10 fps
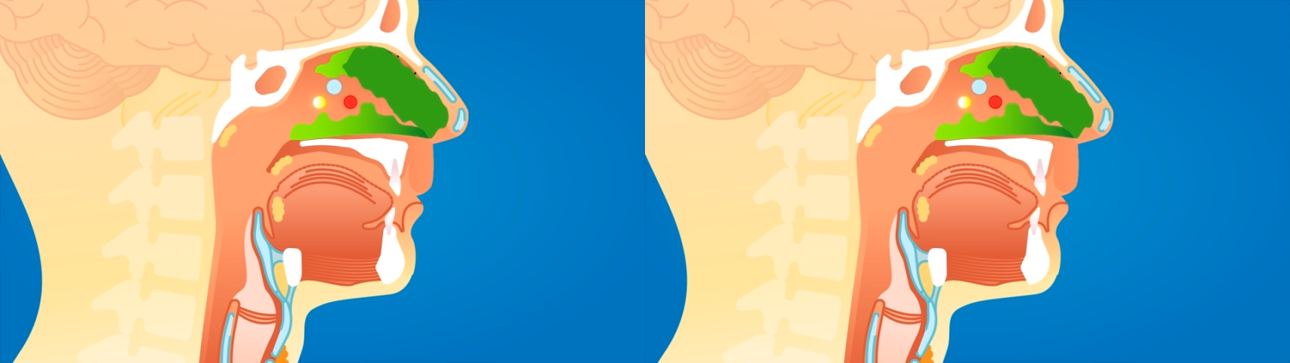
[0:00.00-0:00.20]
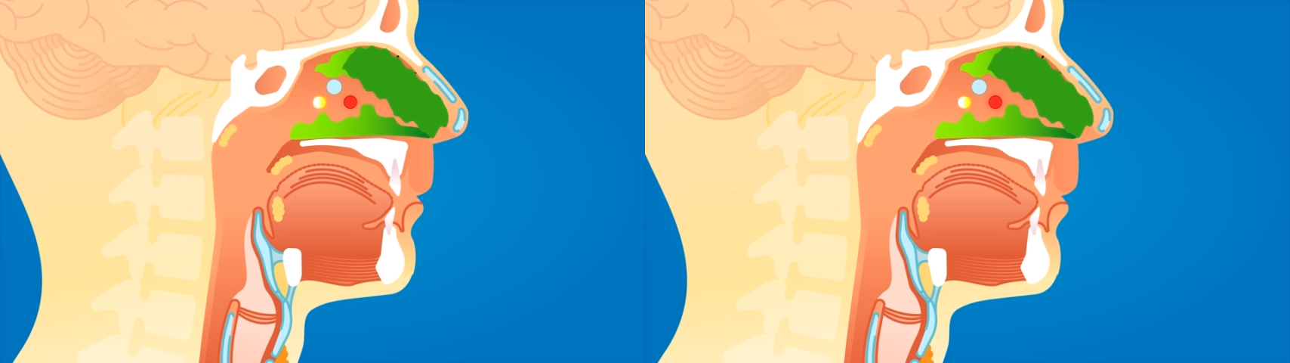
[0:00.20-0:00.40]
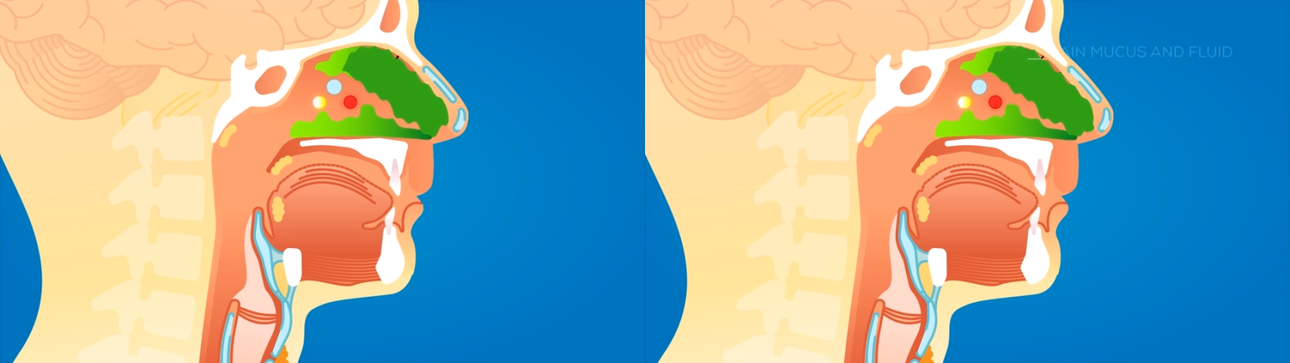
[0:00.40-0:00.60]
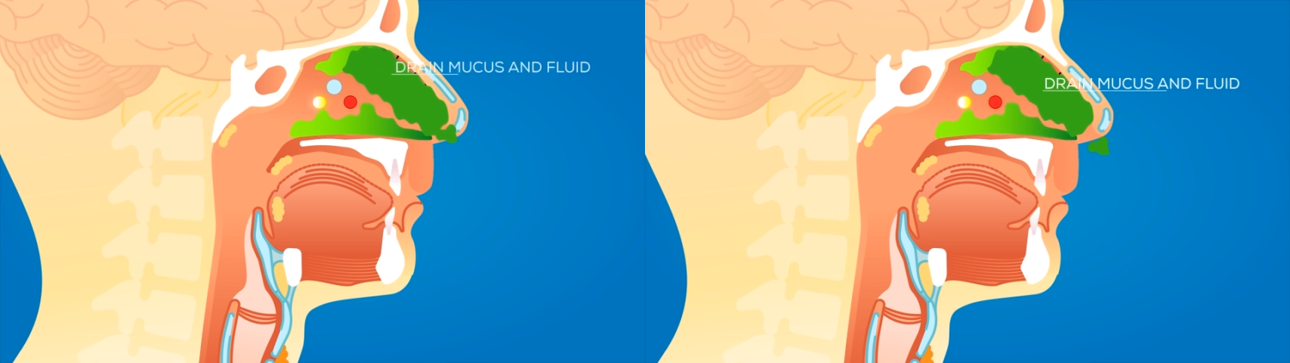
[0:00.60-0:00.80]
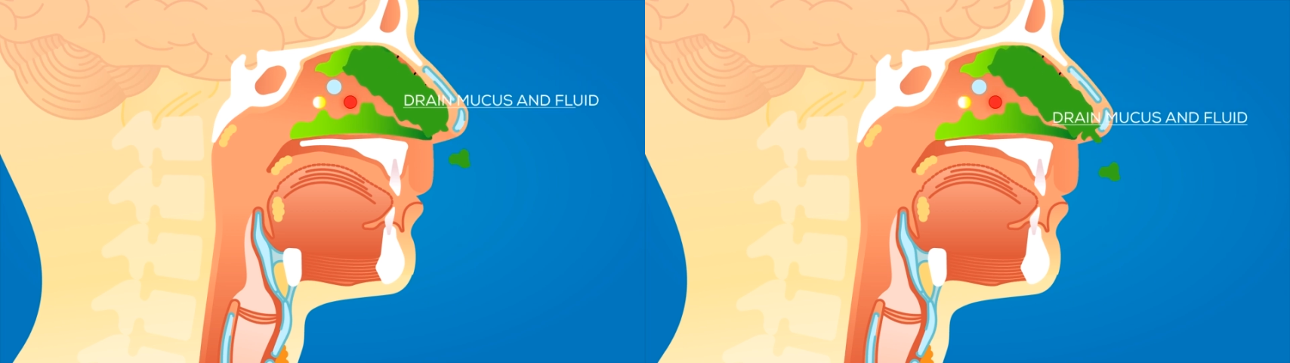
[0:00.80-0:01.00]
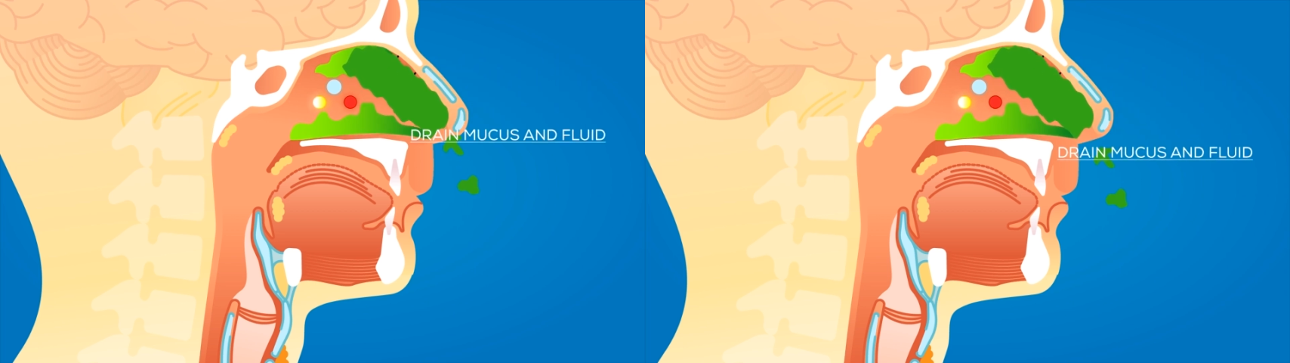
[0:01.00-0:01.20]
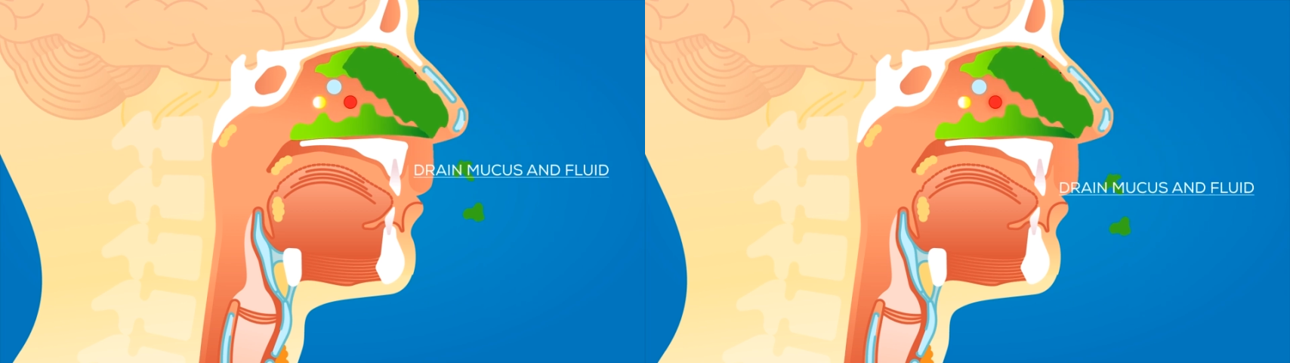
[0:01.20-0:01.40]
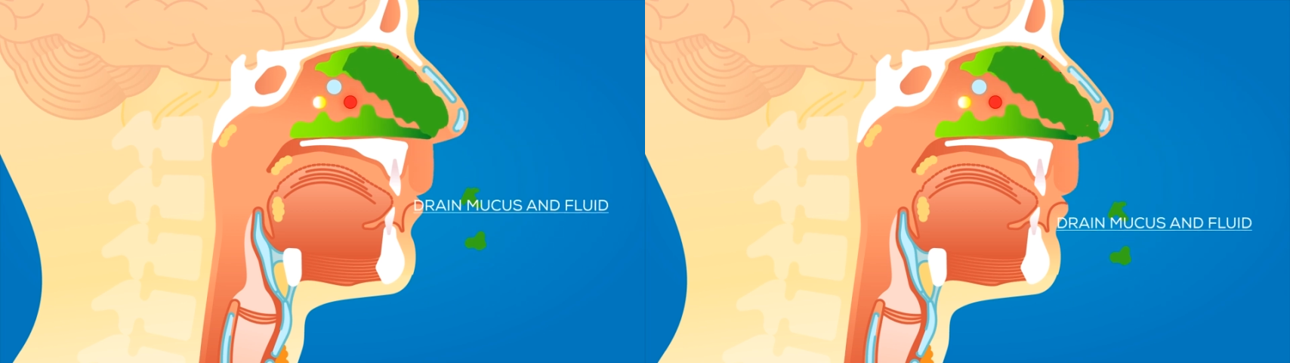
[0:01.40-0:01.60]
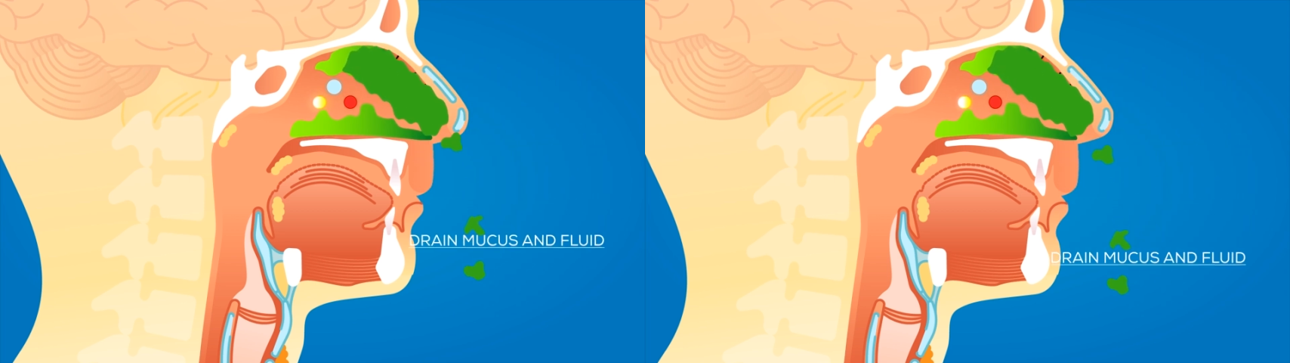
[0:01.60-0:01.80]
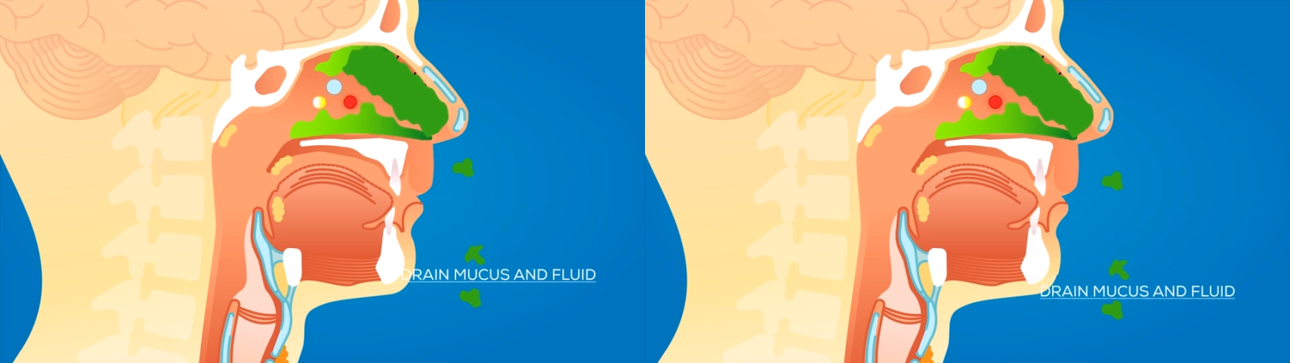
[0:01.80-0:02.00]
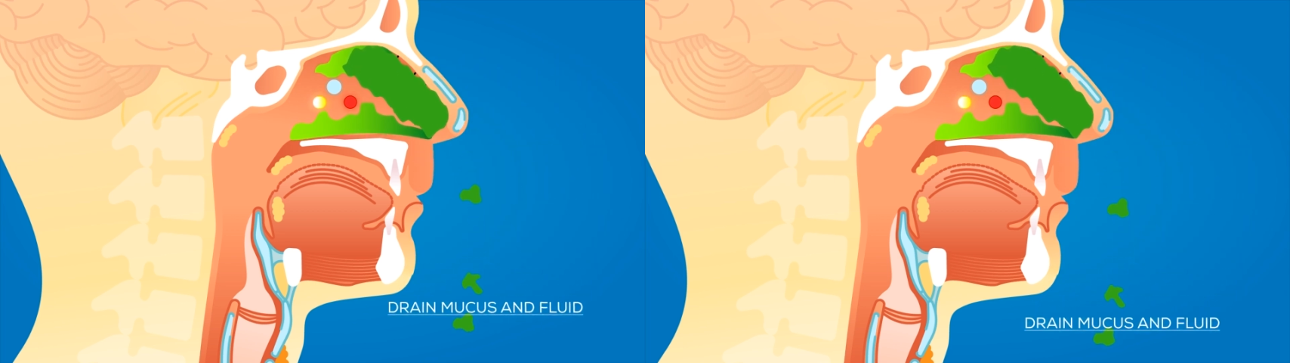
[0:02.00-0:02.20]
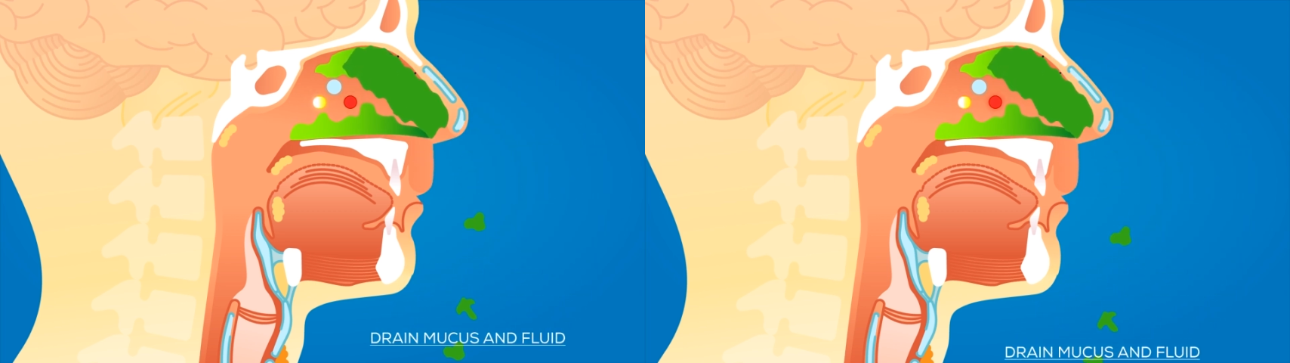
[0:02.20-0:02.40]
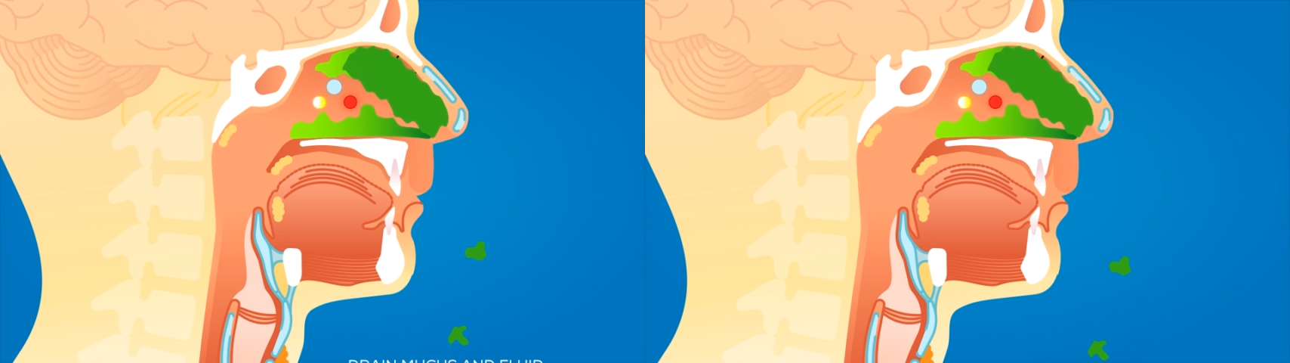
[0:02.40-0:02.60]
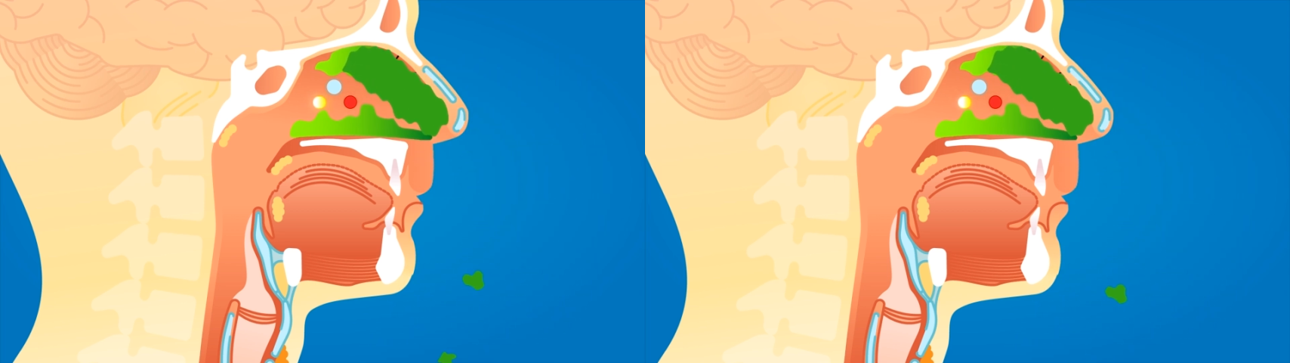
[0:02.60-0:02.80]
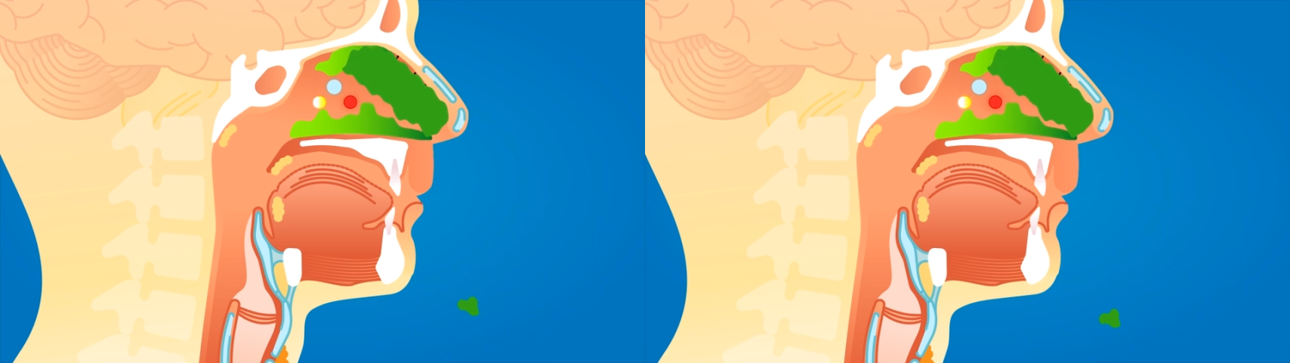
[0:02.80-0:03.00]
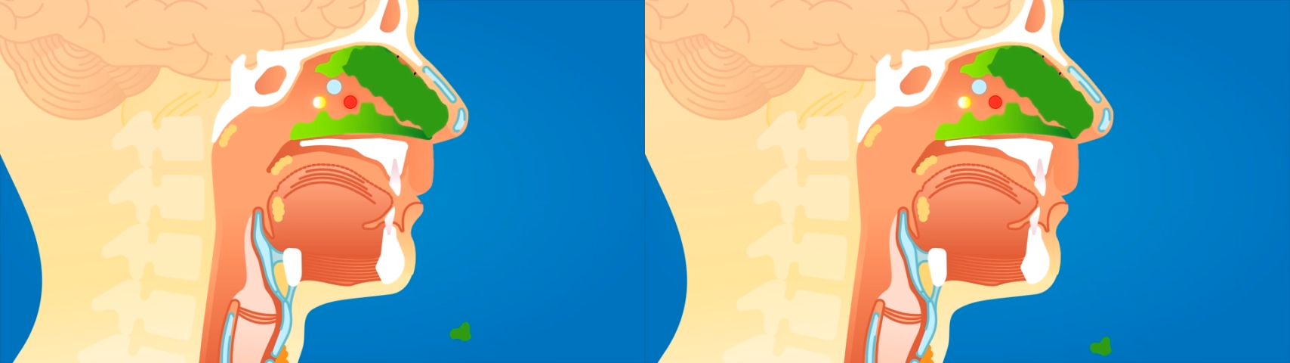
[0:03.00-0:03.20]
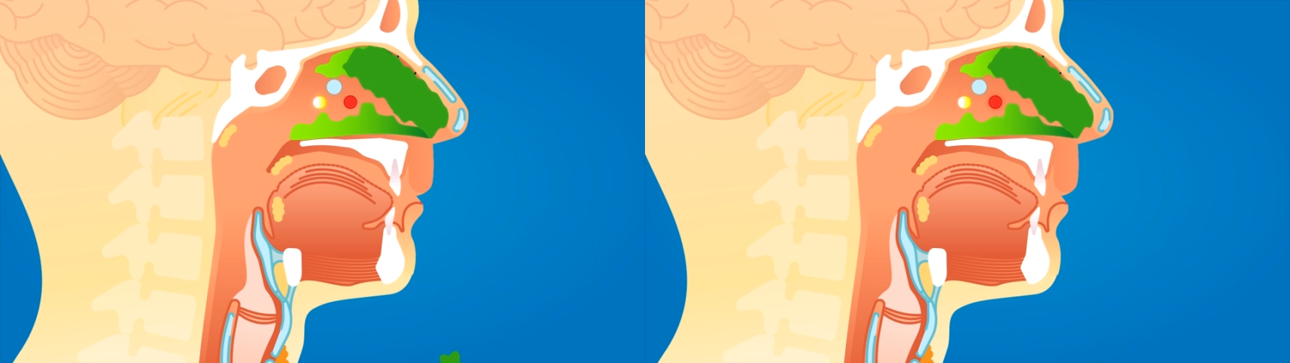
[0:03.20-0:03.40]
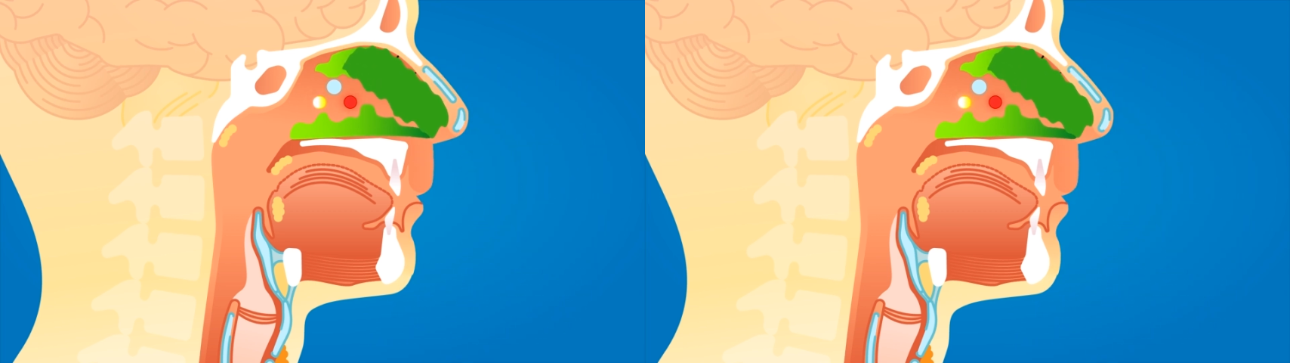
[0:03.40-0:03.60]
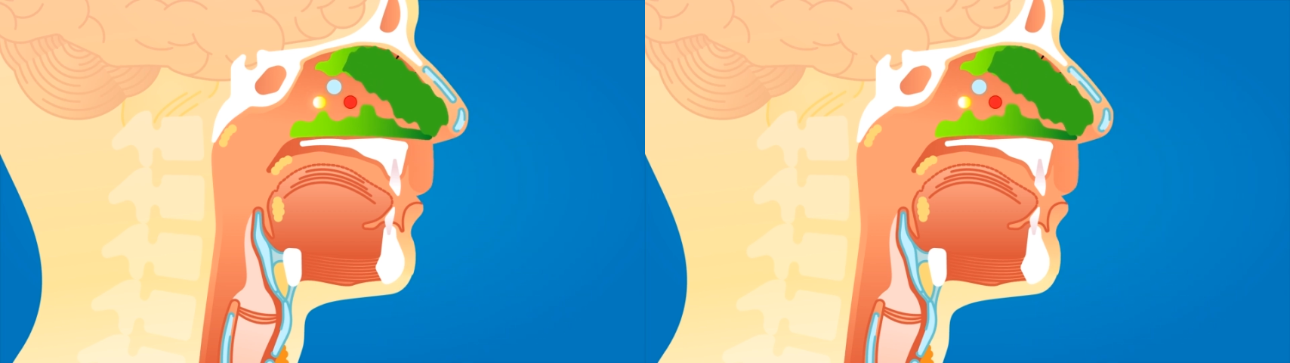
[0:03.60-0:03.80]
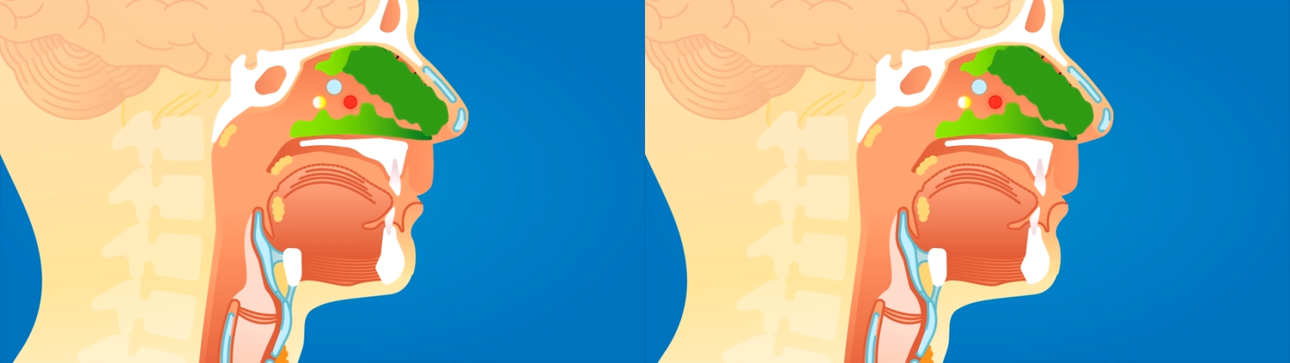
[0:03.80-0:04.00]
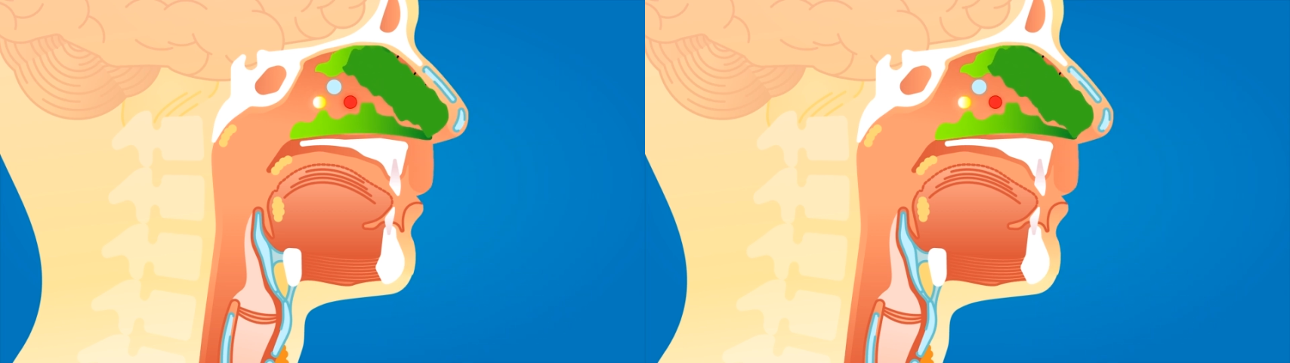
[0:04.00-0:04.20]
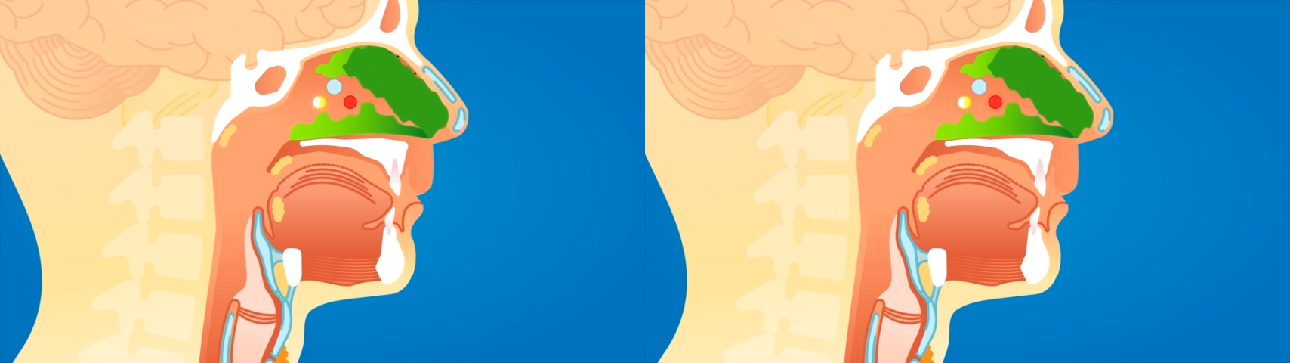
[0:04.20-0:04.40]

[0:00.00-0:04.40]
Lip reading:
No face is visible, so there are no lips to read.